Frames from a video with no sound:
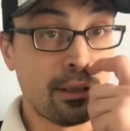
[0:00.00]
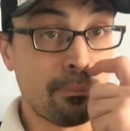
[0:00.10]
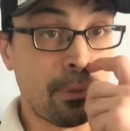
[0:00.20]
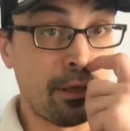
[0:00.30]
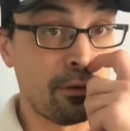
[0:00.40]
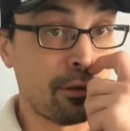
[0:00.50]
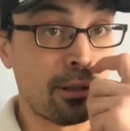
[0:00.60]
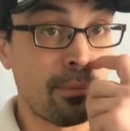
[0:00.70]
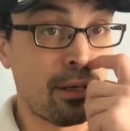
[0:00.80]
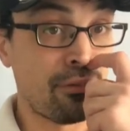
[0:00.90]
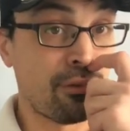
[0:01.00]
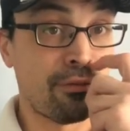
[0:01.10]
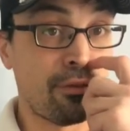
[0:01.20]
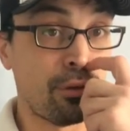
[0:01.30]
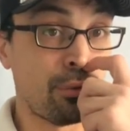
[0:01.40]
been on the mountain
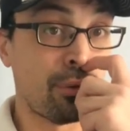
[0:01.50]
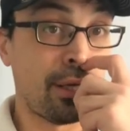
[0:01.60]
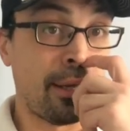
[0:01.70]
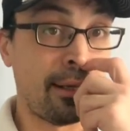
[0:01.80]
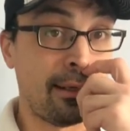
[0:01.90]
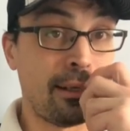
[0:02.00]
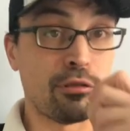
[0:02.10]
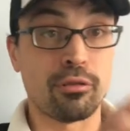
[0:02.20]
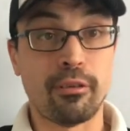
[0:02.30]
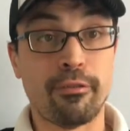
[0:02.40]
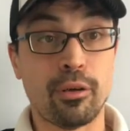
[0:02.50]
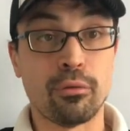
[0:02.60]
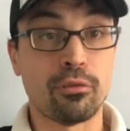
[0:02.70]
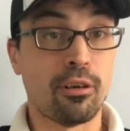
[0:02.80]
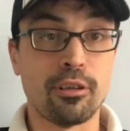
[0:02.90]
fuel, it literally
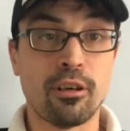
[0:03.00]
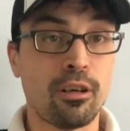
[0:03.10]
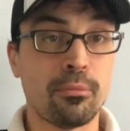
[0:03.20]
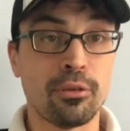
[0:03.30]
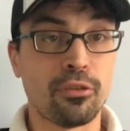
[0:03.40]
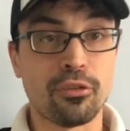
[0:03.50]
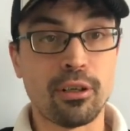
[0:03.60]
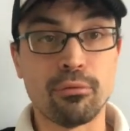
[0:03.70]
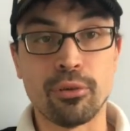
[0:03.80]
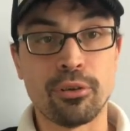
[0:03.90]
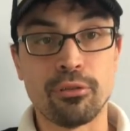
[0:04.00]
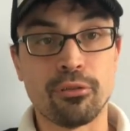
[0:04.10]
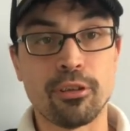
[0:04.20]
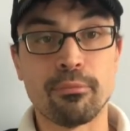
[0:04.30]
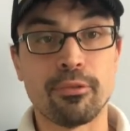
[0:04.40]
feels like I'm on steroids or
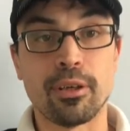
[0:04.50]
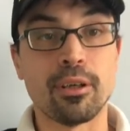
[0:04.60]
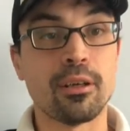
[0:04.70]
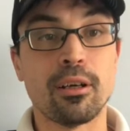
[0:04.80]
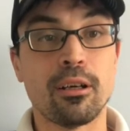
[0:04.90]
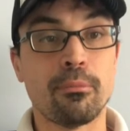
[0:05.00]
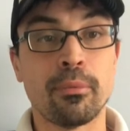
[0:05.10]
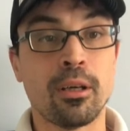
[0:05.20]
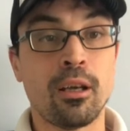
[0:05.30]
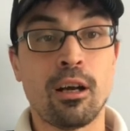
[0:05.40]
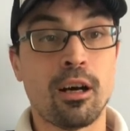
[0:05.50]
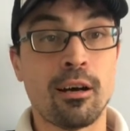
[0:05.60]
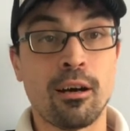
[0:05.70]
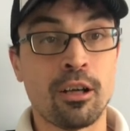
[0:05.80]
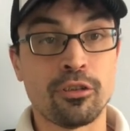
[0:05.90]
something. Um, I,
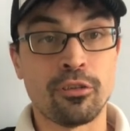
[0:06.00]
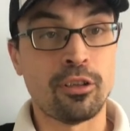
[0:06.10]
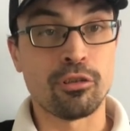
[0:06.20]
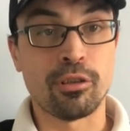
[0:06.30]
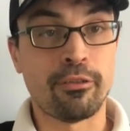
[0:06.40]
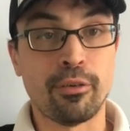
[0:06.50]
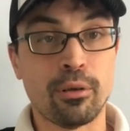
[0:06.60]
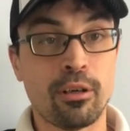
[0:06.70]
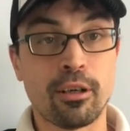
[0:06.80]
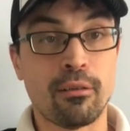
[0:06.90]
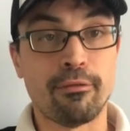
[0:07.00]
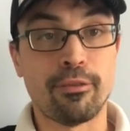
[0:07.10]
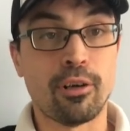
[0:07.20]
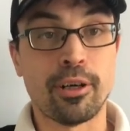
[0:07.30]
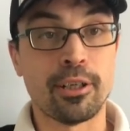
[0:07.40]
I, just literally feel like I'm
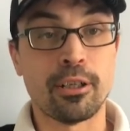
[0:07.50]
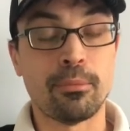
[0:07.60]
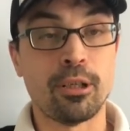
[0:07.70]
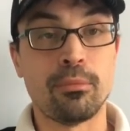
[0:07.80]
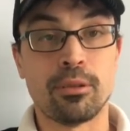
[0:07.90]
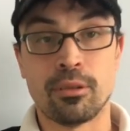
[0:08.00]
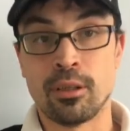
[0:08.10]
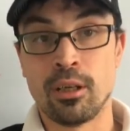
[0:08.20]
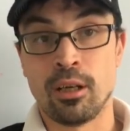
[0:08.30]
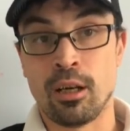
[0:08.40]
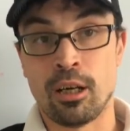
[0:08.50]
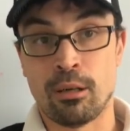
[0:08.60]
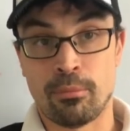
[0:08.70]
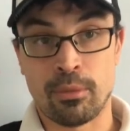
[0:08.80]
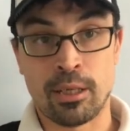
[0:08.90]
flying at the moment.
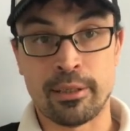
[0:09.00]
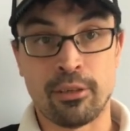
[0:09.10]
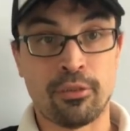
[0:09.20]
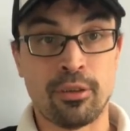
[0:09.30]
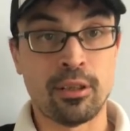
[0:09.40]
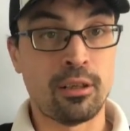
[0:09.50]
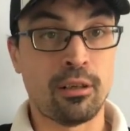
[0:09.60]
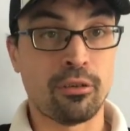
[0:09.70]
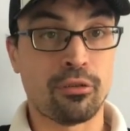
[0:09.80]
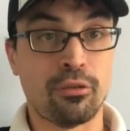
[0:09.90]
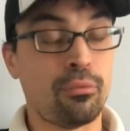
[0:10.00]
Um, and that's in the last two